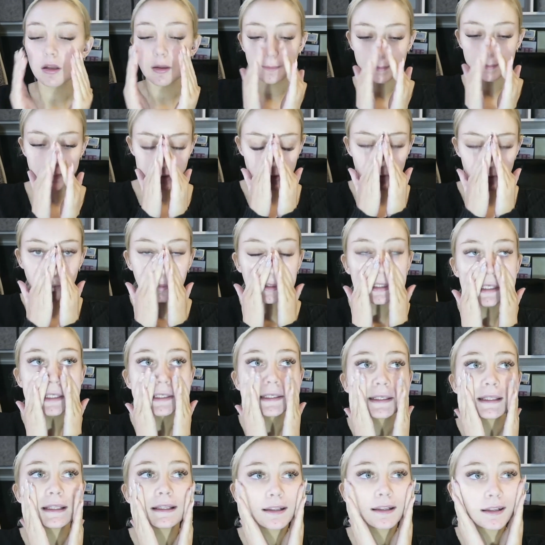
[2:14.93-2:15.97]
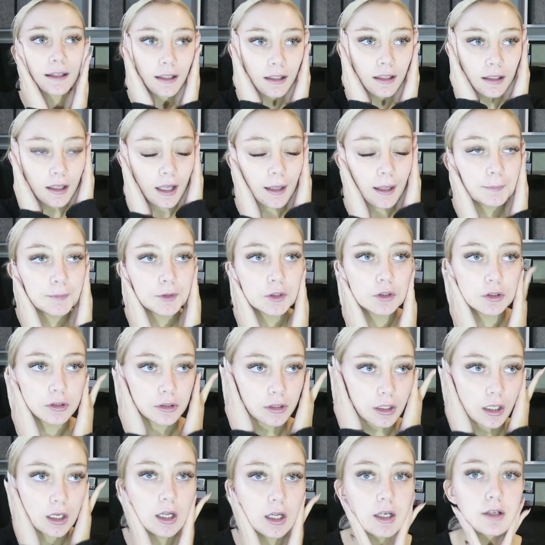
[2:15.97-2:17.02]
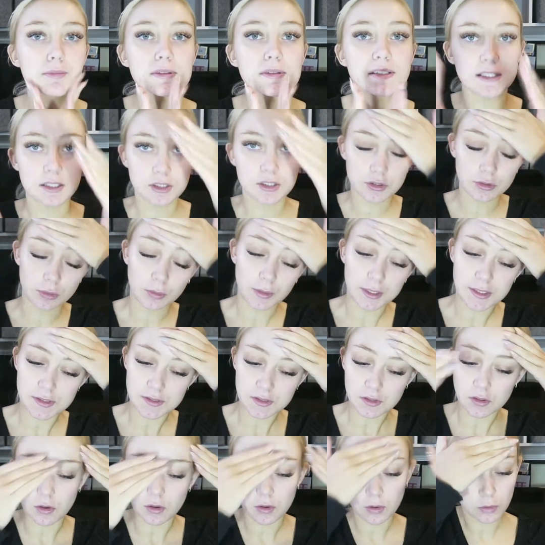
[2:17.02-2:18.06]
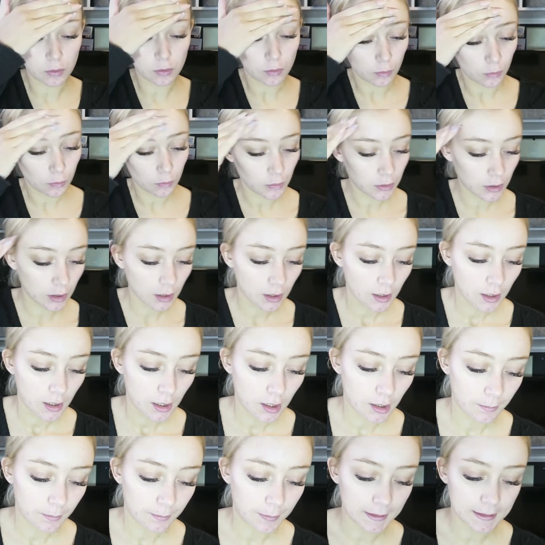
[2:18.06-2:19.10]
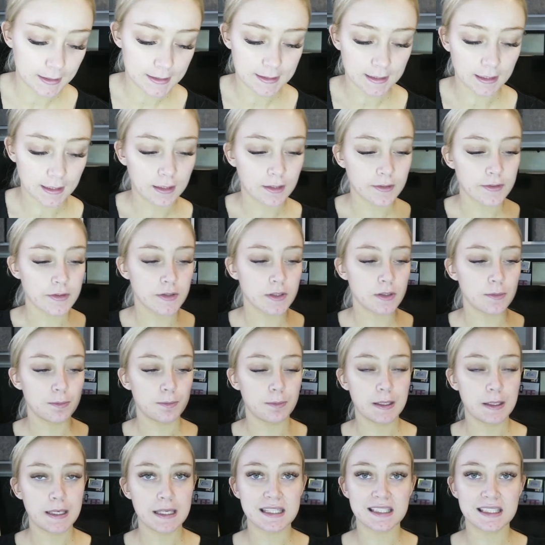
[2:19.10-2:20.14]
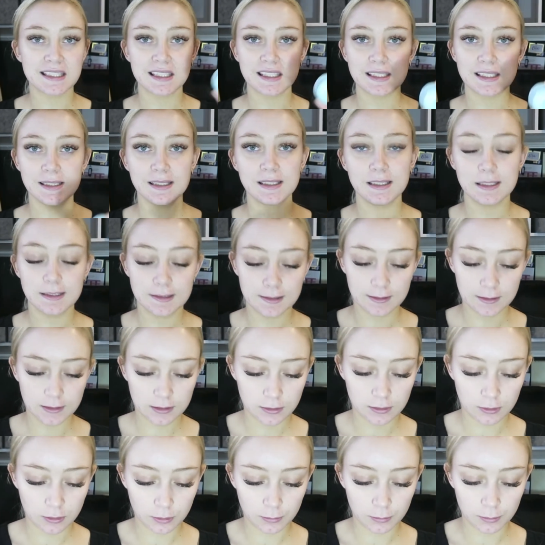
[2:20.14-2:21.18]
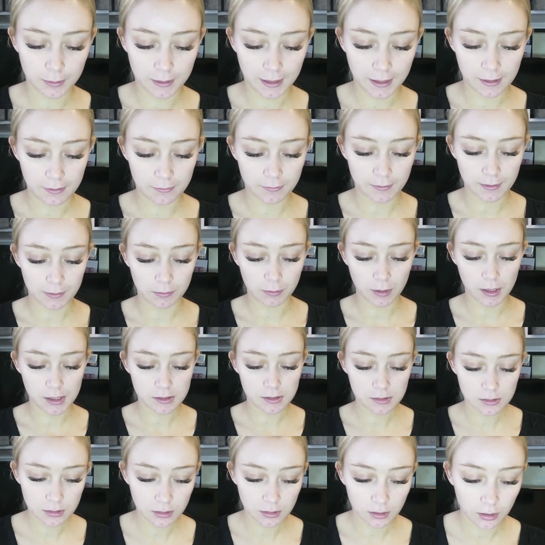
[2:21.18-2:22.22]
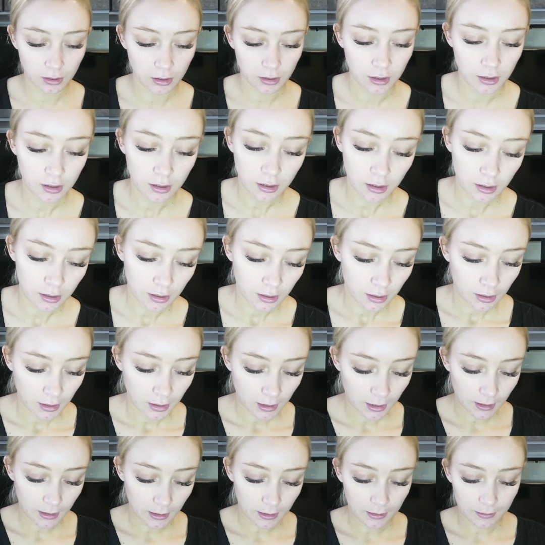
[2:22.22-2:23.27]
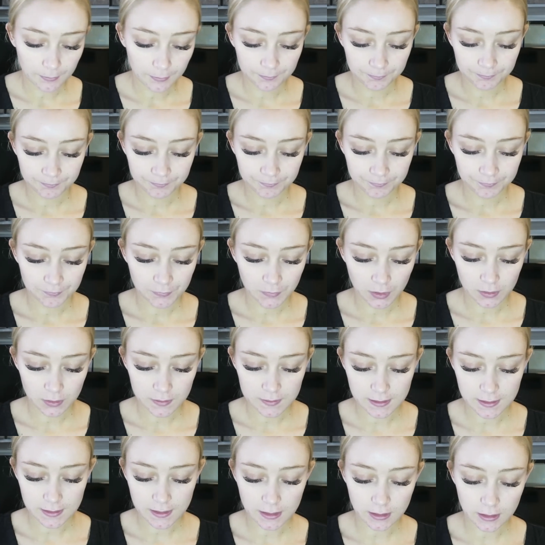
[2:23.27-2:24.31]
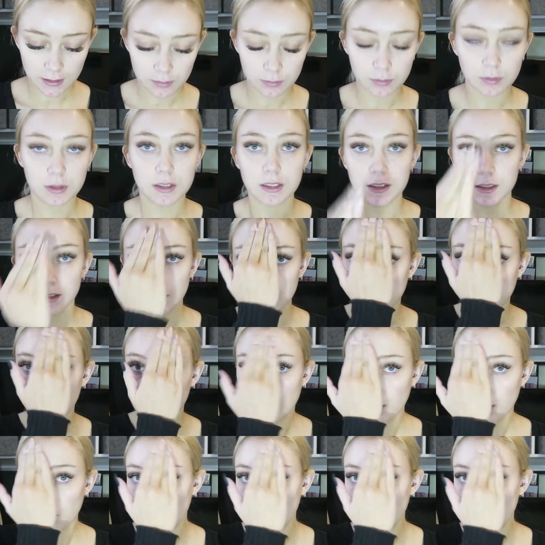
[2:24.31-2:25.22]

bigger one in the, I'm not 100% sure what it's called, but it's like the pinky ombre red one. Because I think I wanted that